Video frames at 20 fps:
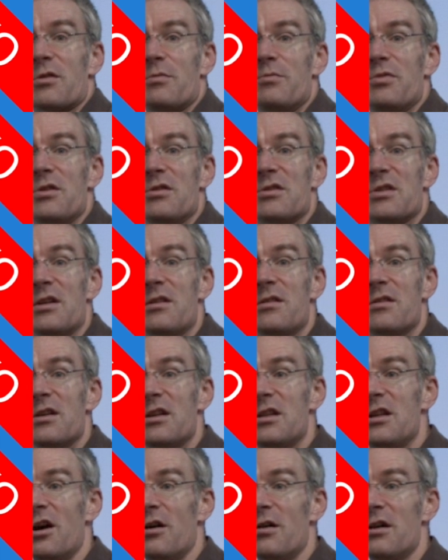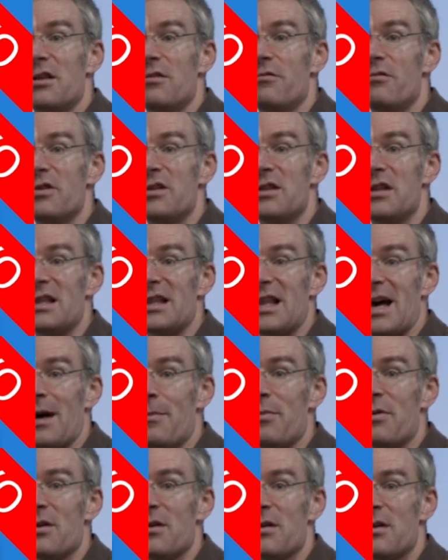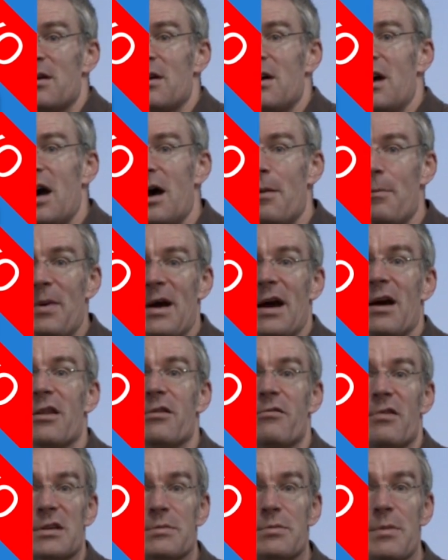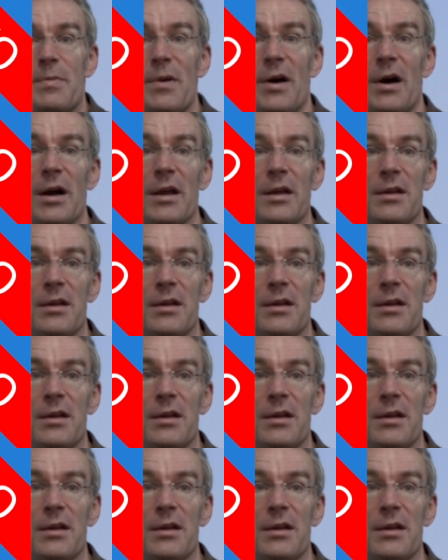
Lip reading: computer in the lab and power the Raspberry Pi.